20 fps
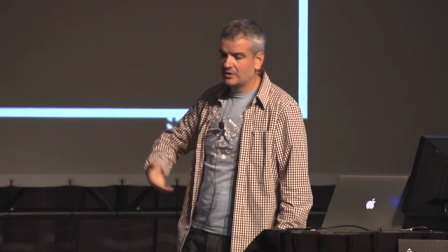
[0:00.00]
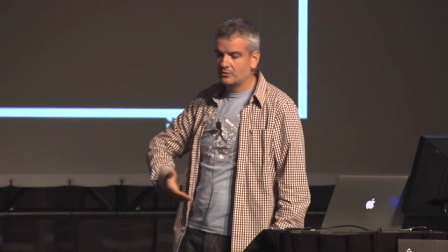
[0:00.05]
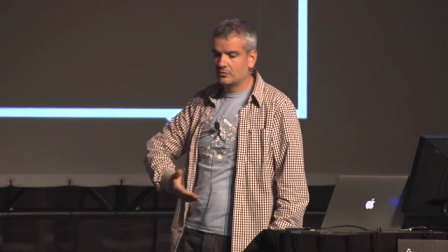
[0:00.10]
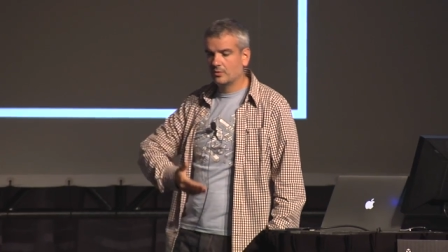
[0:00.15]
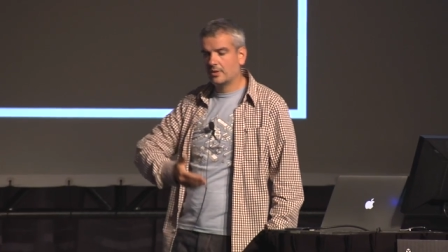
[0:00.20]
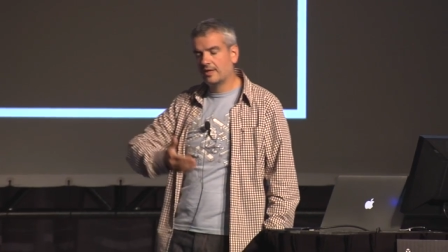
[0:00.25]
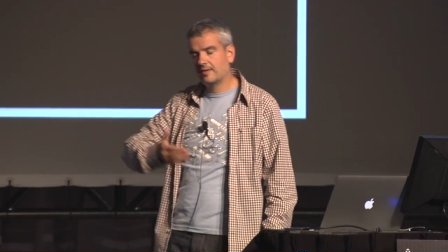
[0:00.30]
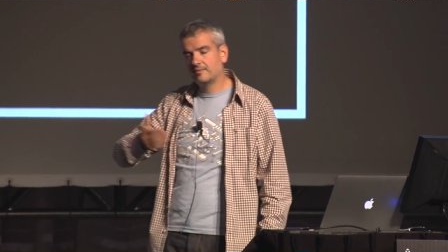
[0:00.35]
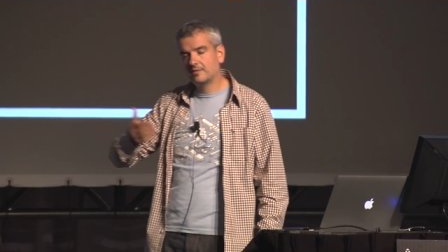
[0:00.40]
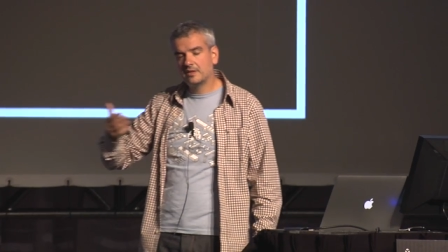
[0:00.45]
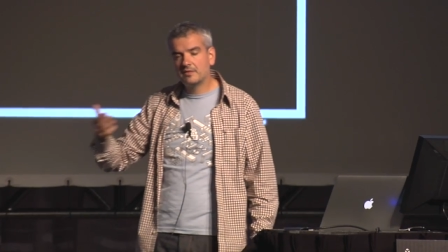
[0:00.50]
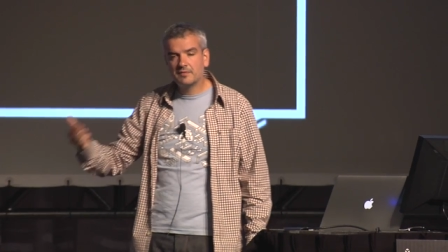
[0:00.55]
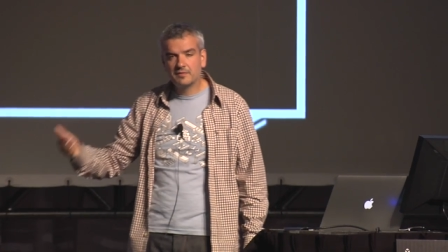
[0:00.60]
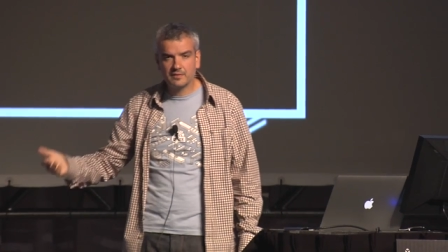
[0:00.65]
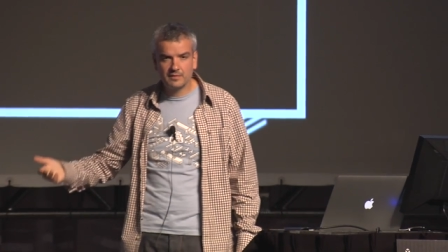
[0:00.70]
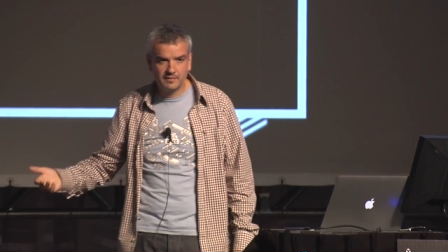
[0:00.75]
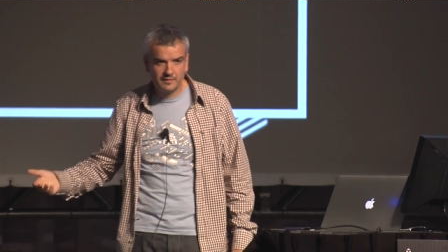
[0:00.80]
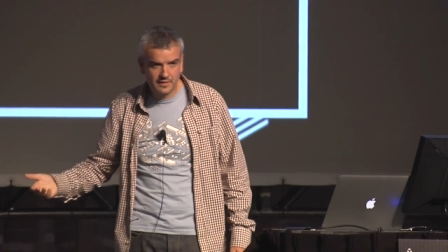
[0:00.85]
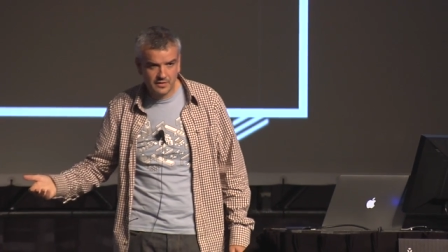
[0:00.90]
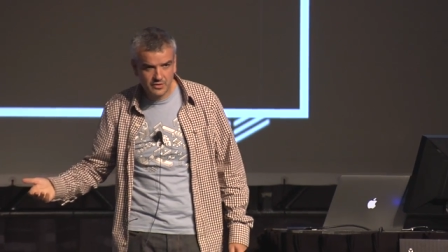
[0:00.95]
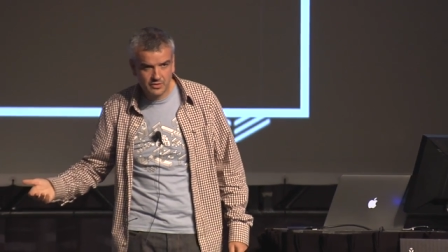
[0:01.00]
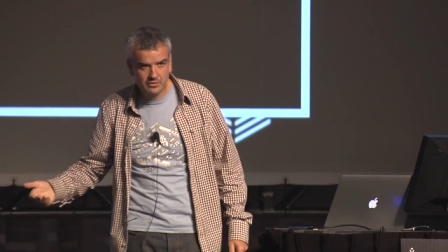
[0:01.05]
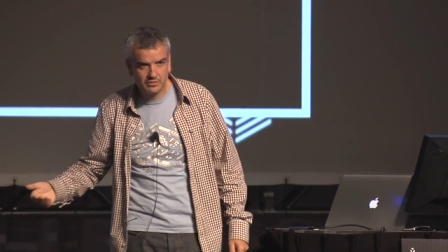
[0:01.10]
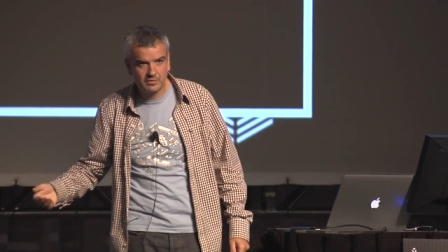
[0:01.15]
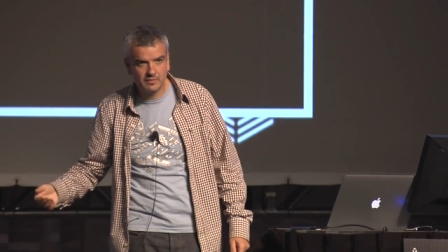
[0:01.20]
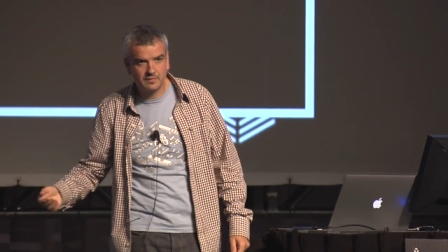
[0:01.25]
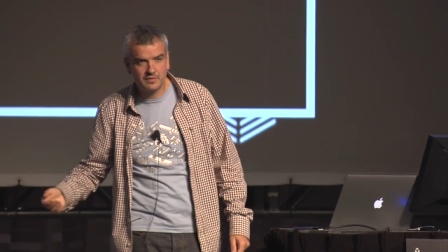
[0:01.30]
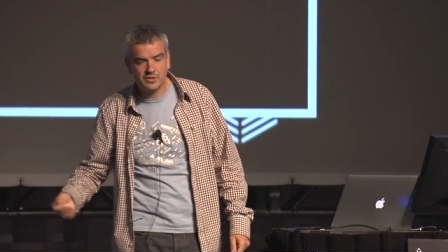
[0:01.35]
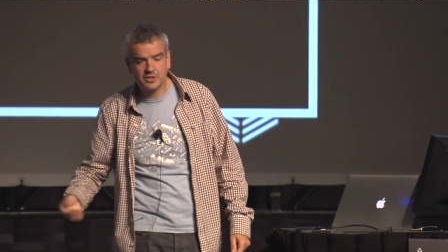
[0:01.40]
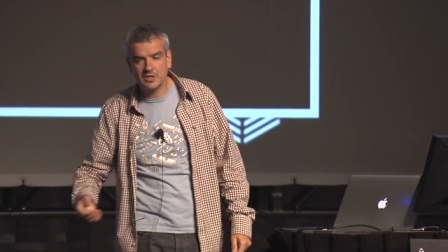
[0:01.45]
to have different
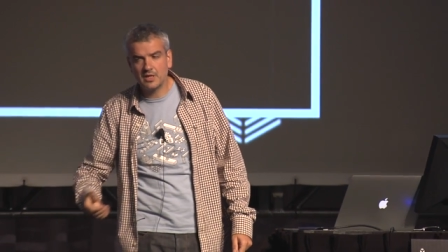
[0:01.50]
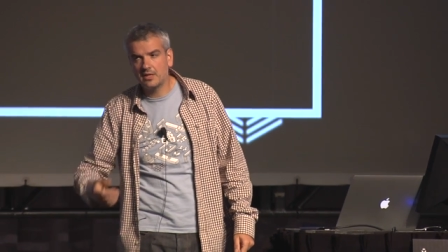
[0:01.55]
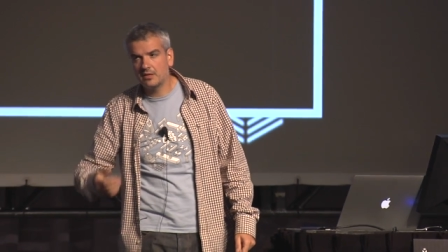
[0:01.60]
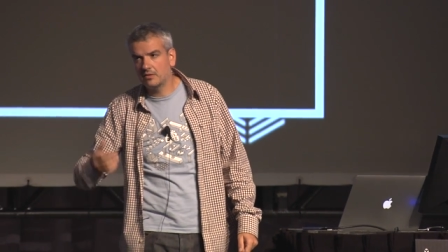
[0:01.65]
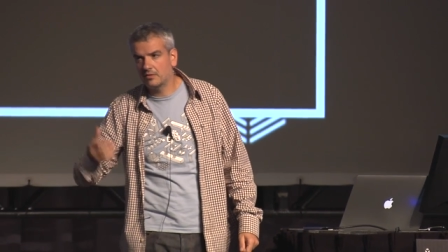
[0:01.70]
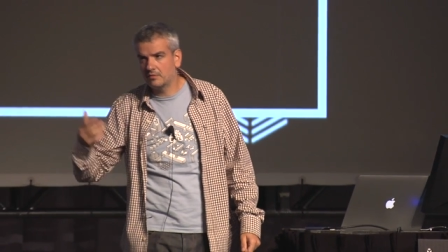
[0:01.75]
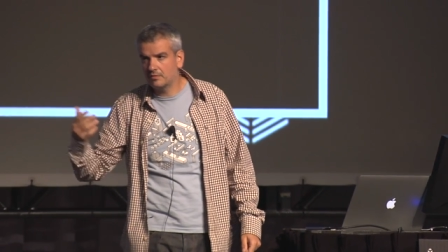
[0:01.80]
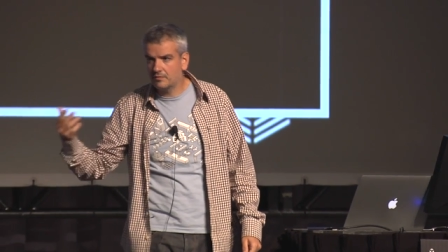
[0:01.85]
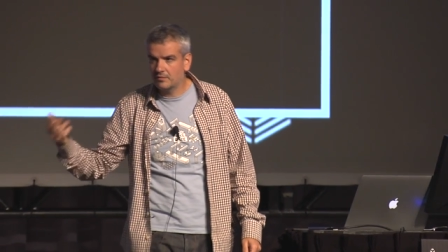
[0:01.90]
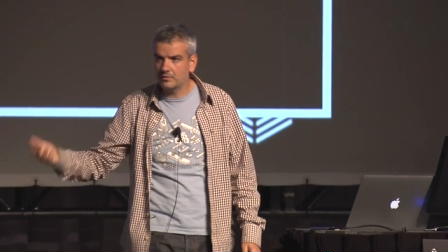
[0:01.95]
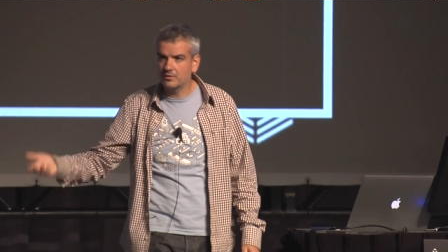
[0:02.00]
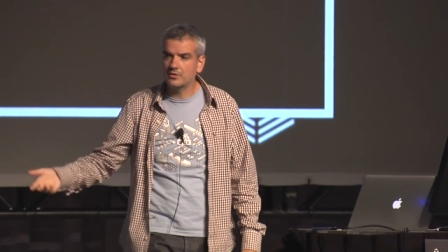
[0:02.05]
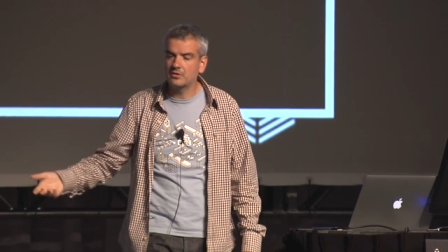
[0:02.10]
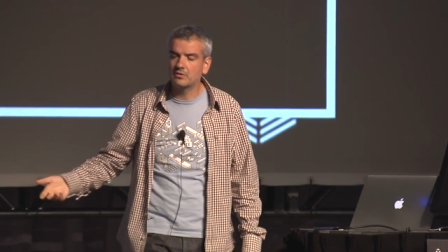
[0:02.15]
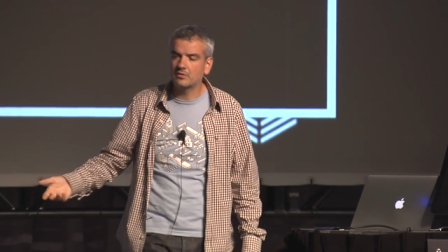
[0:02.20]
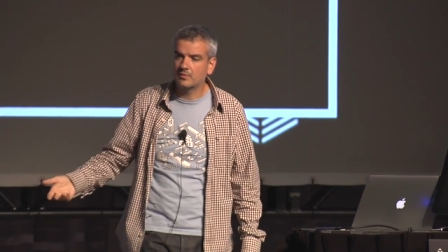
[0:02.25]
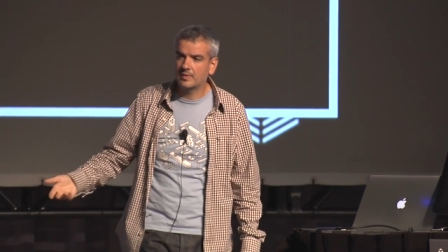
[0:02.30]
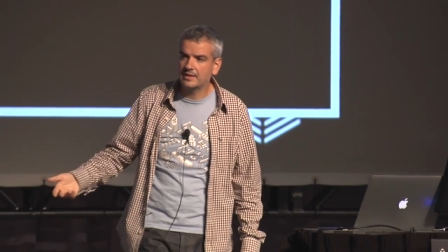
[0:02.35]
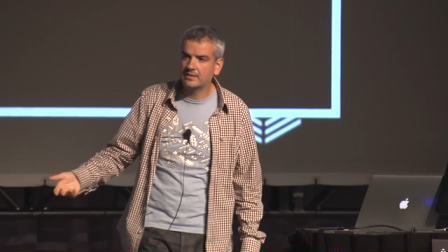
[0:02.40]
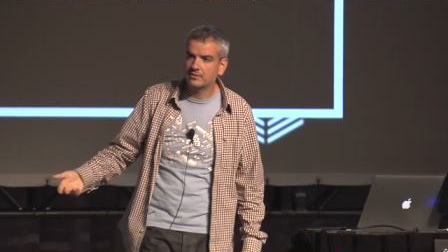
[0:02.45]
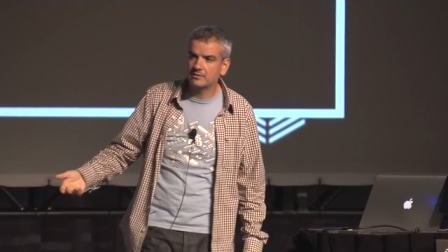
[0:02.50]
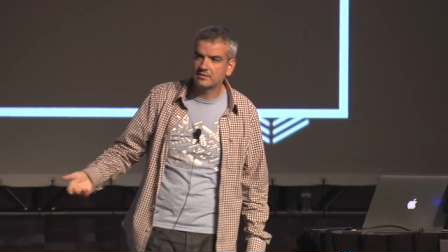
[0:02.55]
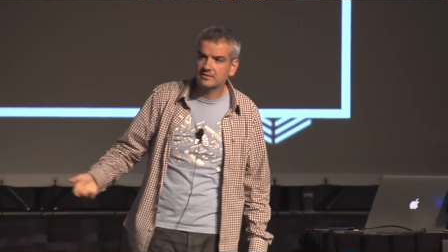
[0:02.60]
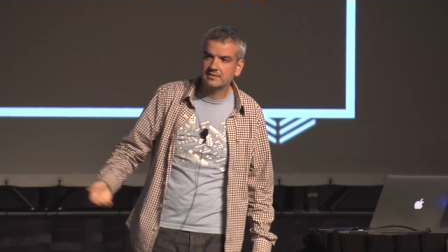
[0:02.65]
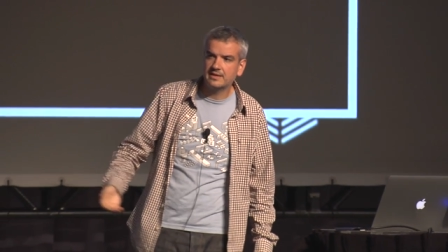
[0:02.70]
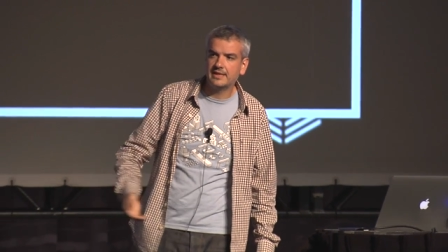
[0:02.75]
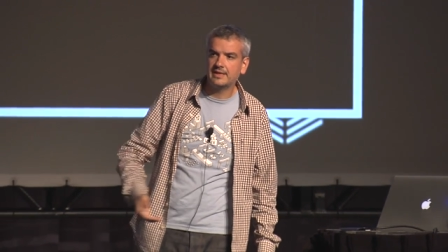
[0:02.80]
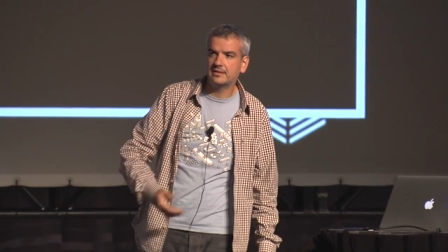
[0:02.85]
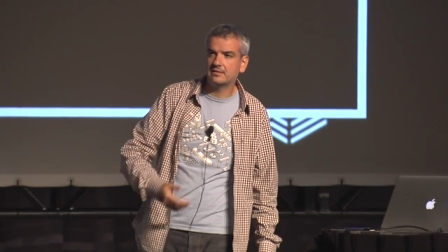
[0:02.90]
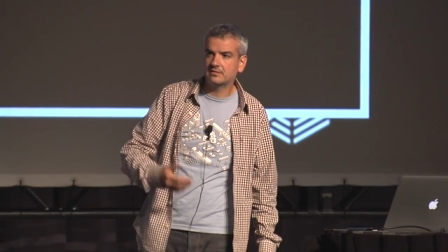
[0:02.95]
versions of the shader for render
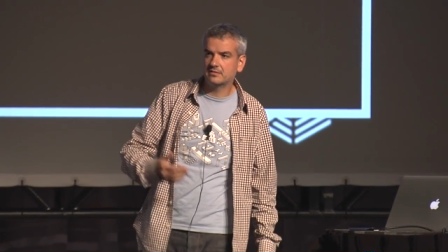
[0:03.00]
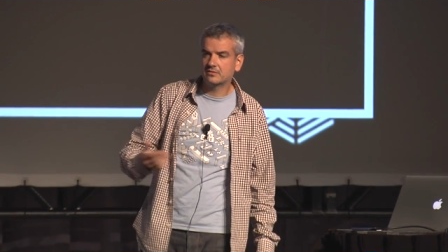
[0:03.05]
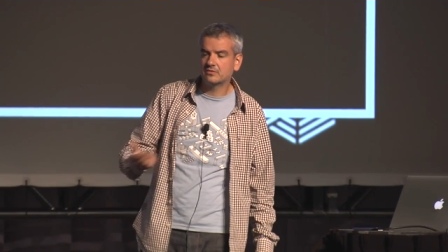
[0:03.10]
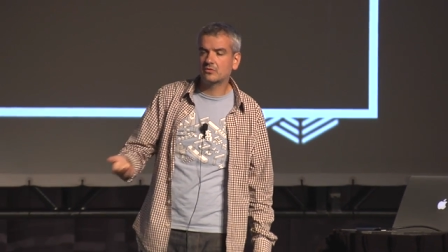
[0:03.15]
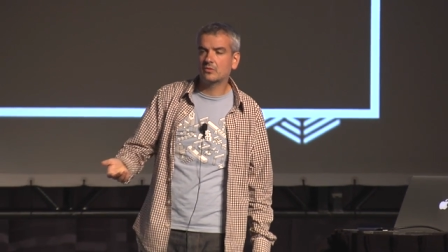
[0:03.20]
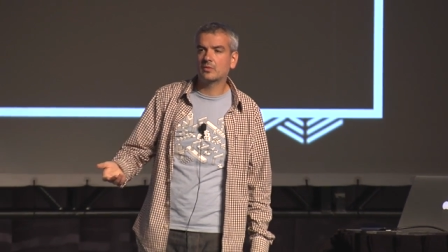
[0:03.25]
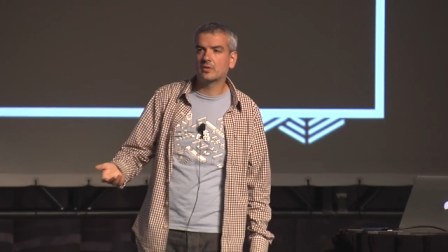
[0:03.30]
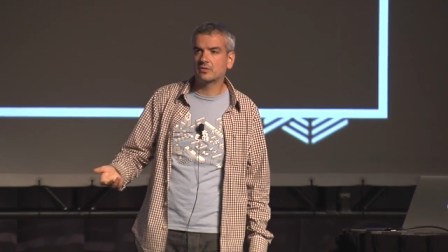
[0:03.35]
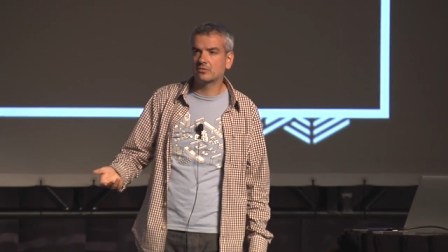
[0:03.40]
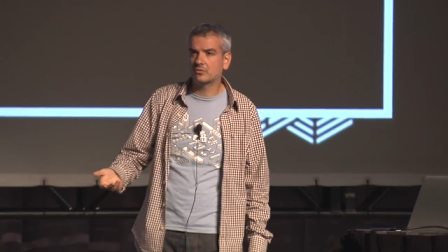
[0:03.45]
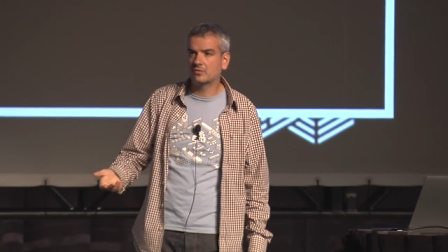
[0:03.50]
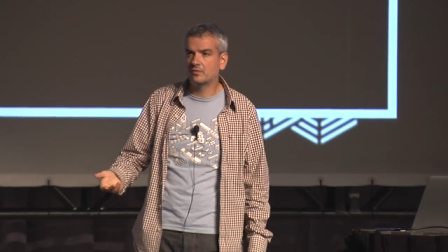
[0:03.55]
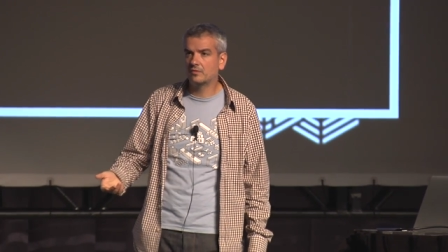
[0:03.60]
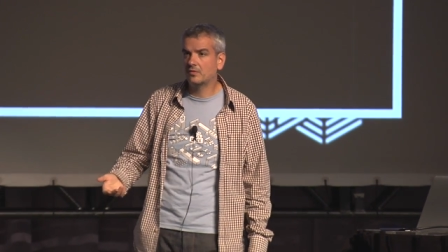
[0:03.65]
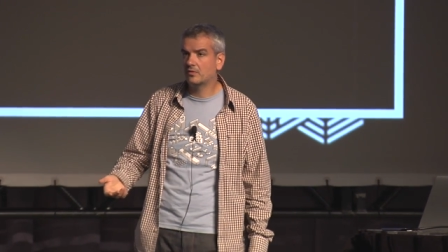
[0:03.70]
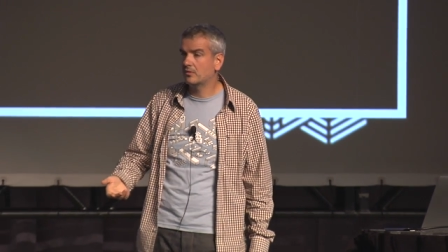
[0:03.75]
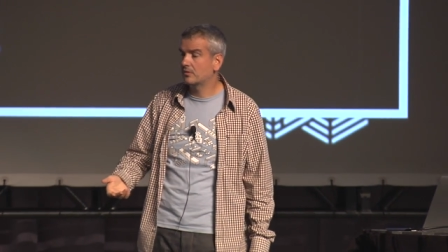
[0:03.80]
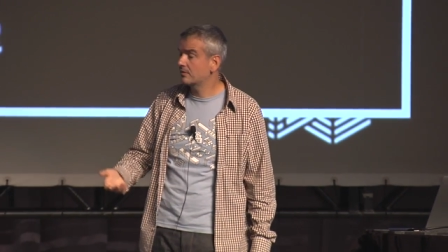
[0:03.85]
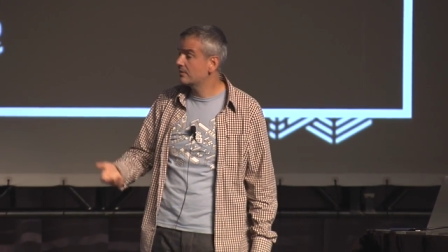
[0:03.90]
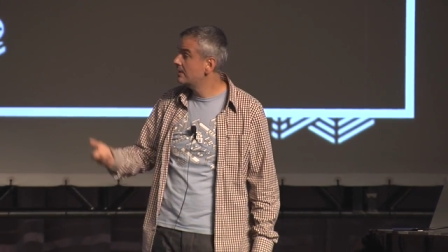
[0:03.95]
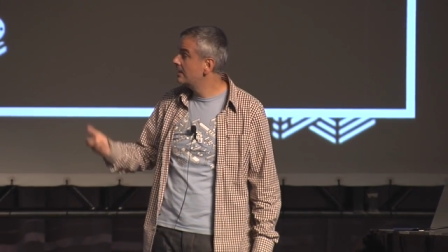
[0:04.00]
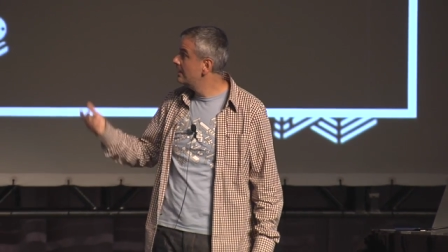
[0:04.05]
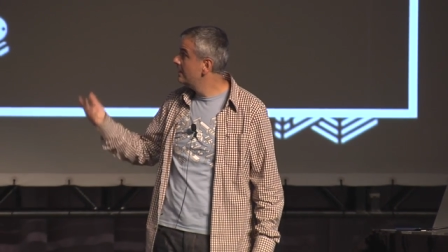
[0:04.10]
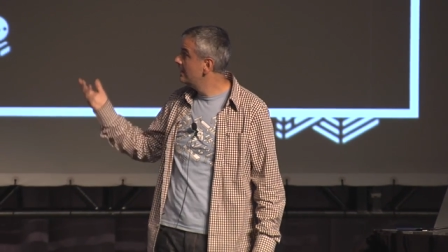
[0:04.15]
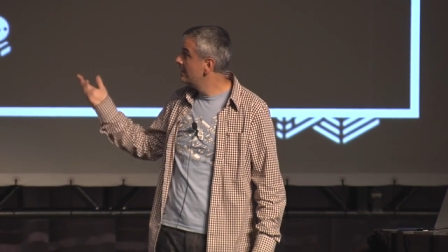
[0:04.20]
states and so on and so forth